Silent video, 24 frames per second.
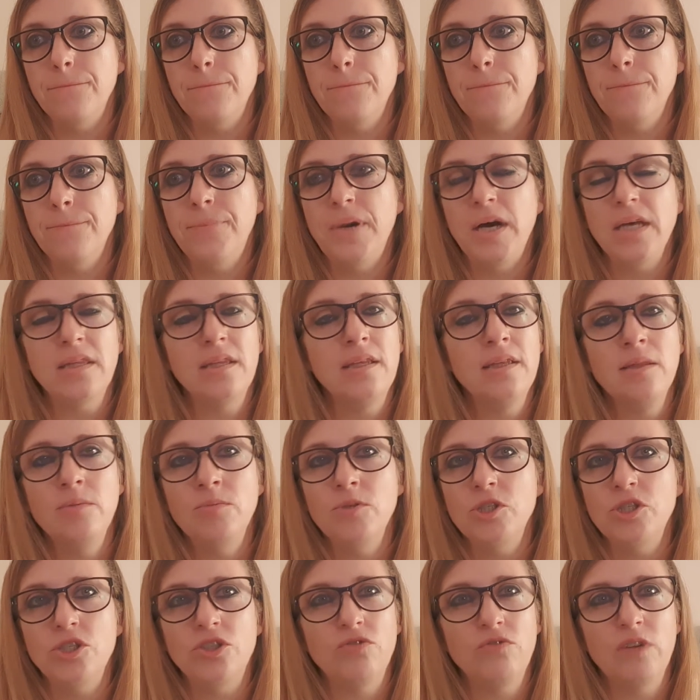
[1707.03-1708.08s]
But I think they were
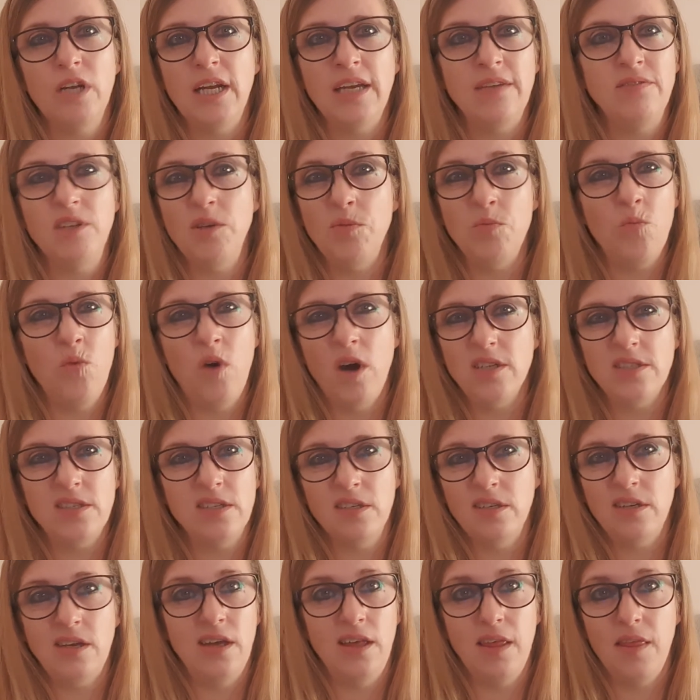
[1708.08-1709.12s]
just relieved it
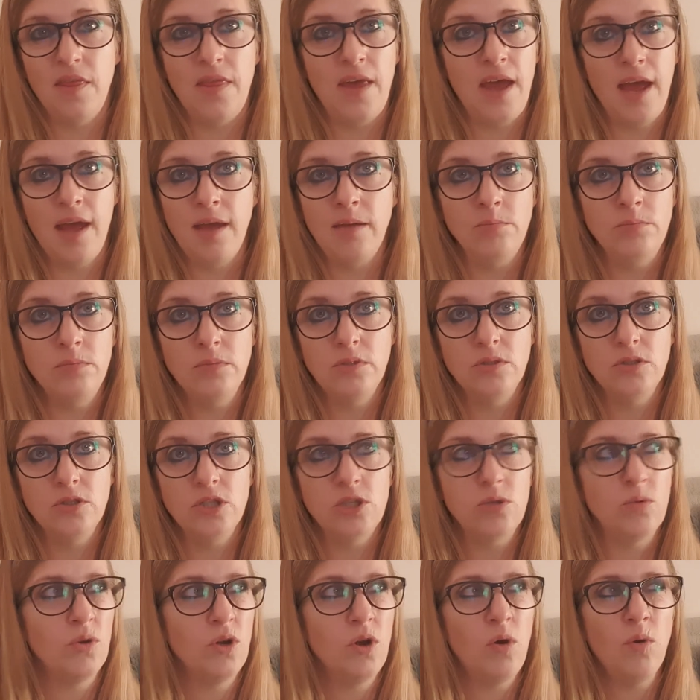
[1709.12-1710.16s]
wasn't at them.
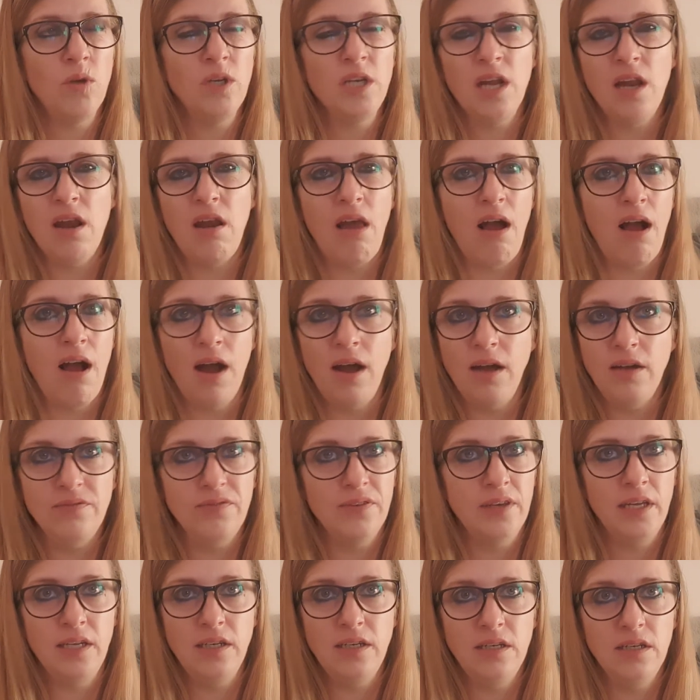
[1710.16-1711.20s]
So they were kind of
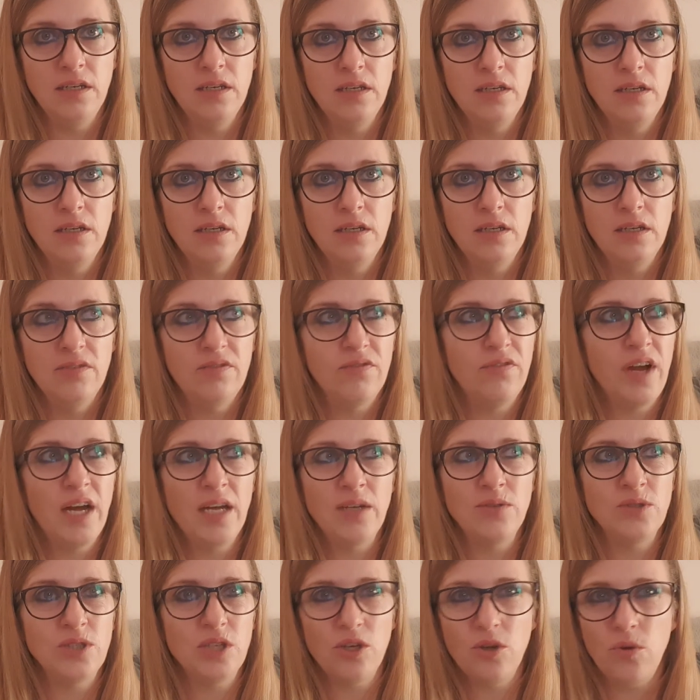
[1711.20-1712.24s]
laughing.
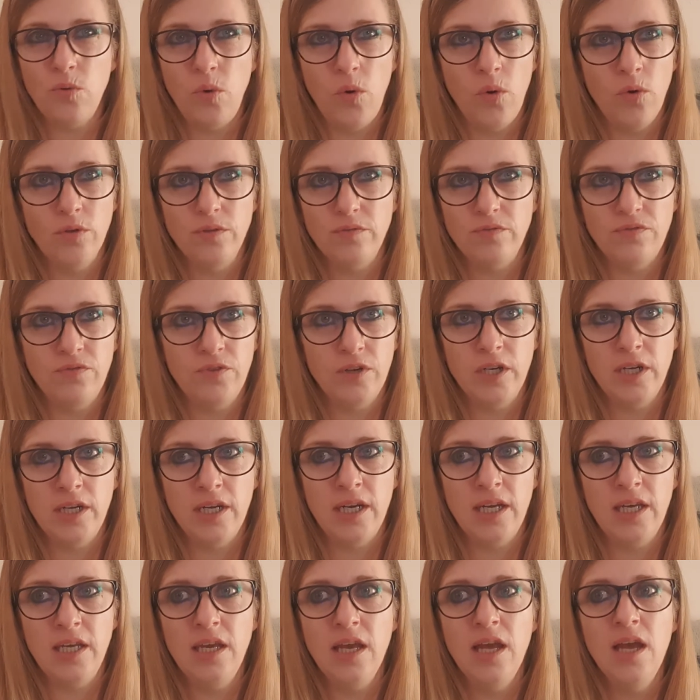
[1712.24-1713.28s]
Found it quite
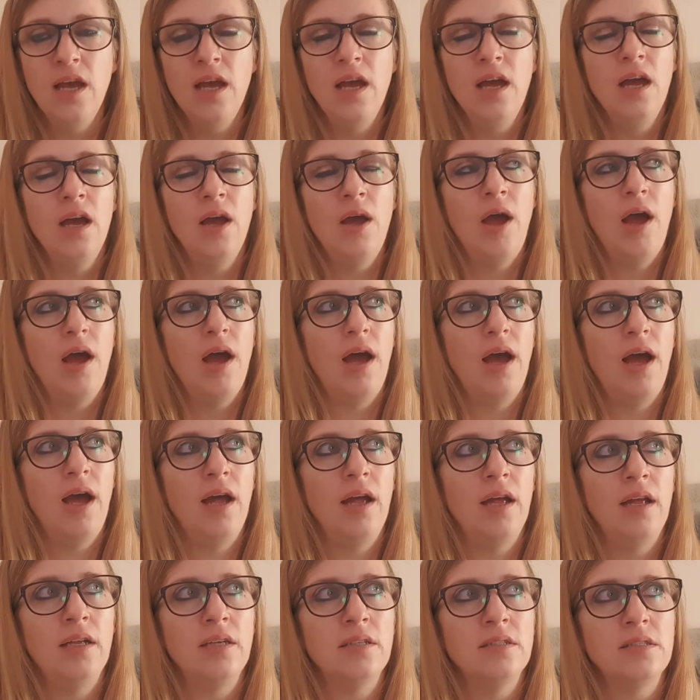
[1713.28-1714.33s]
funny.
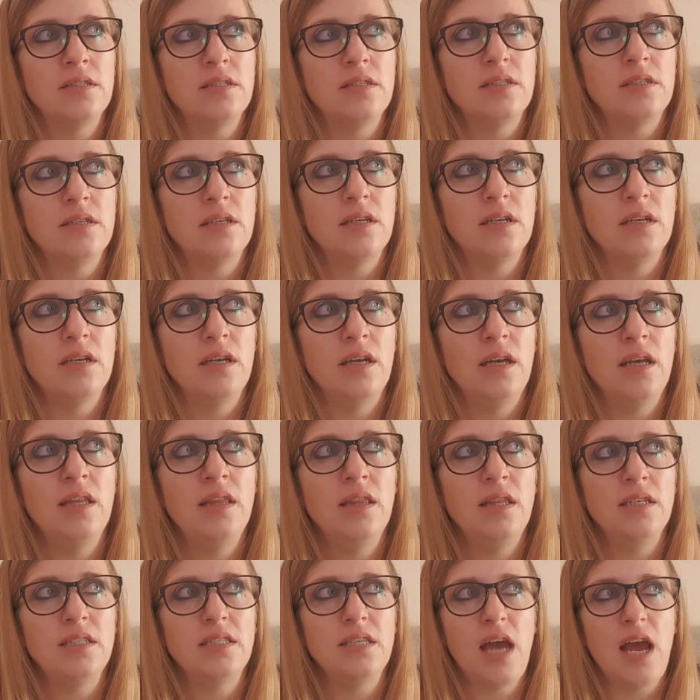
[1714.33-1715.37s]
And in
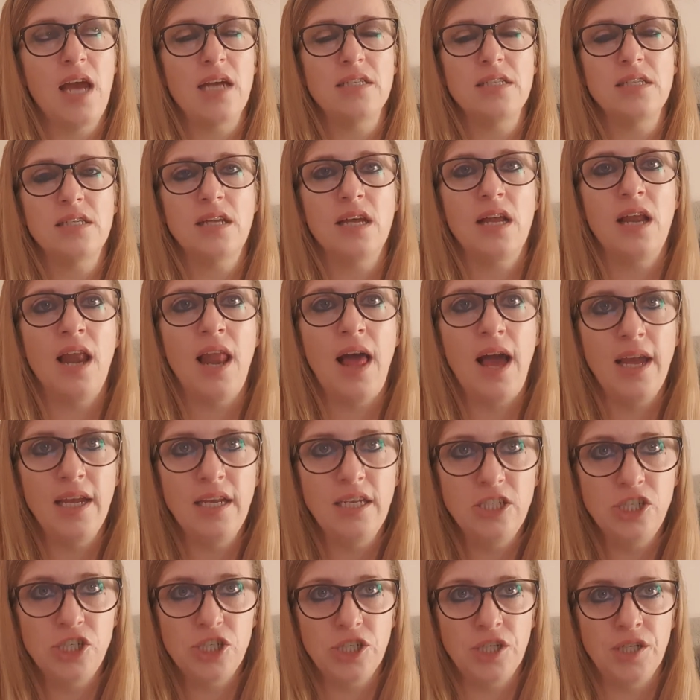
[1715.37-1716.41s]
this
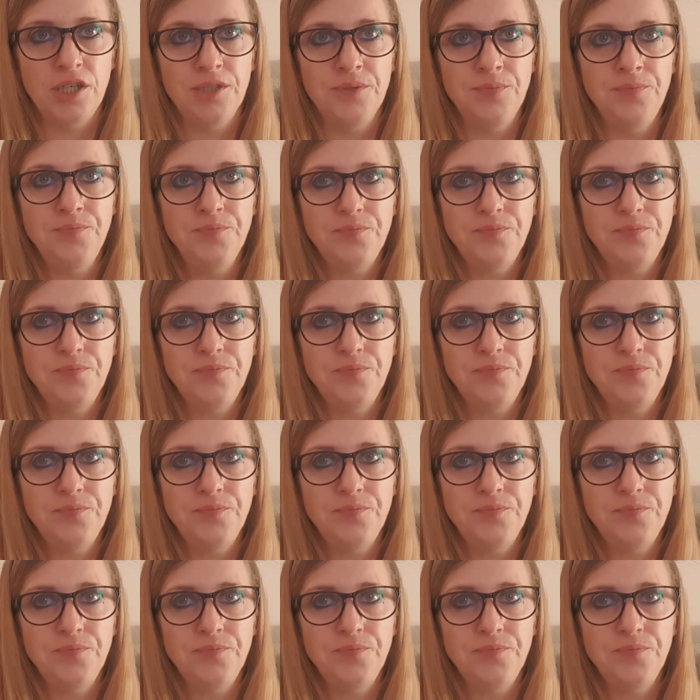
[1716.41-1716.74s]
escalation,